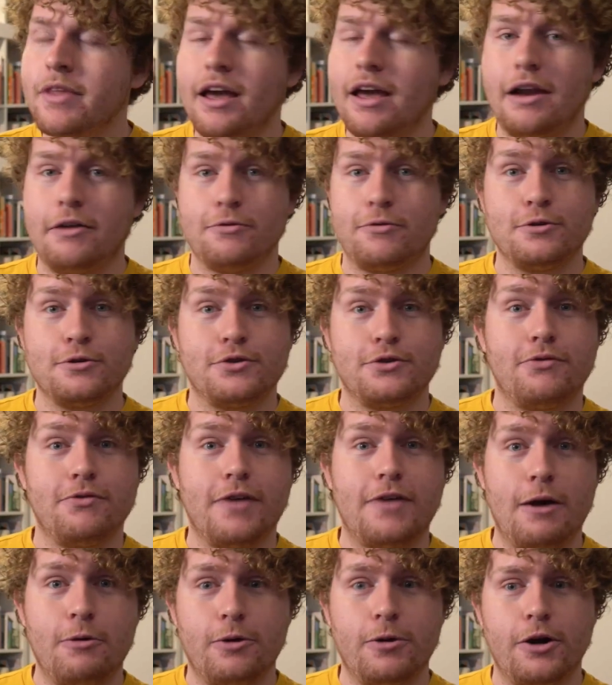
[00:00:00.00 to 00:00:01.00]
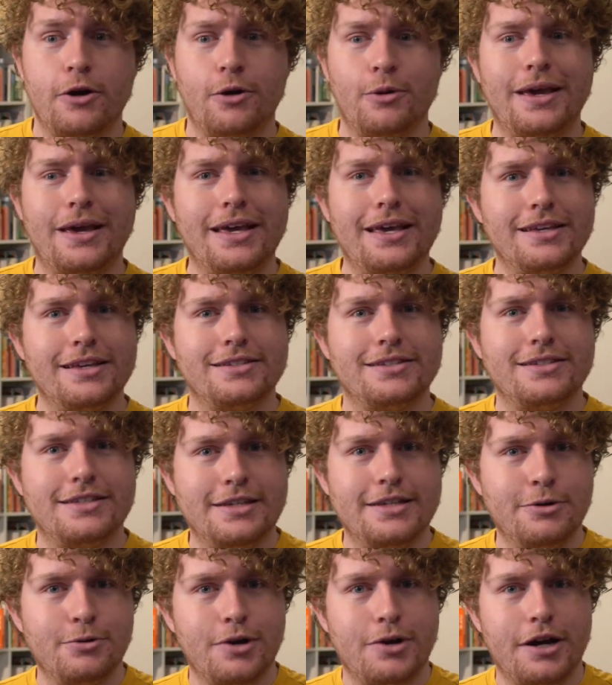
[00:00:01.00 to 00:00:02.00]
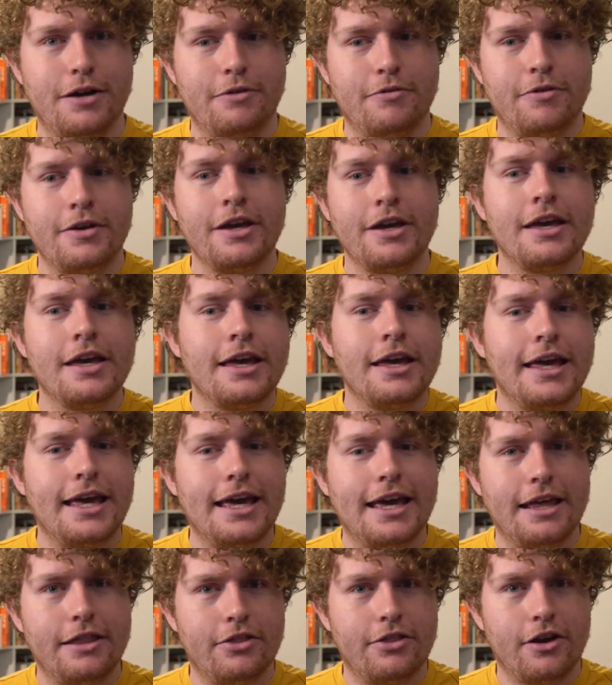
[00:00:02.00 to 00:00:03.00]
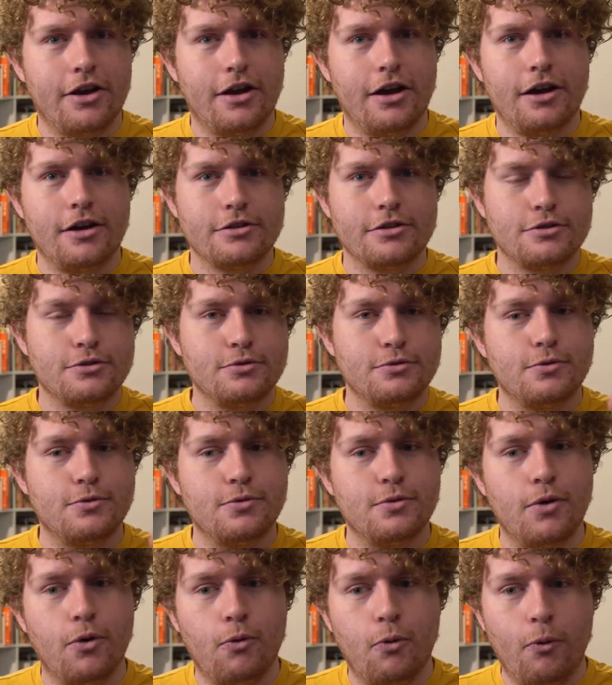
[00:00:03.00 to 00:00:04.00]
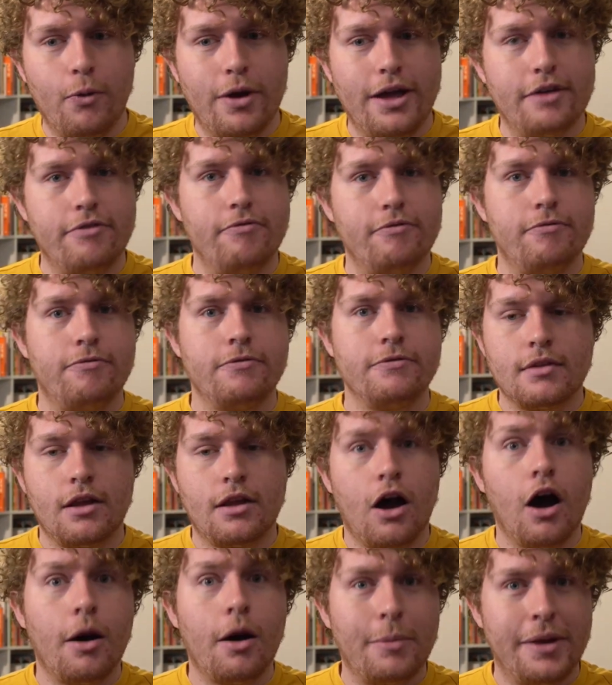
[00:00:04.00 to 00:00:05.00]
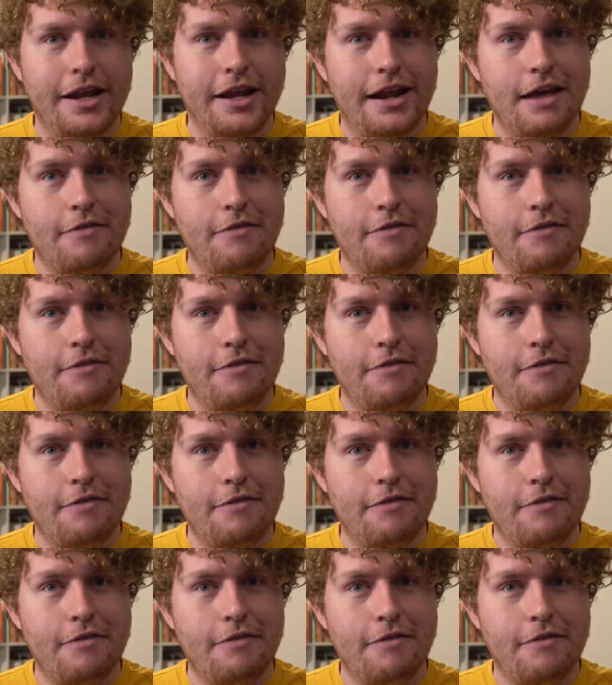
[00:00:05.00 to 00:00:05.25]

And of course Falco, he is still kind of in the castle with Armin and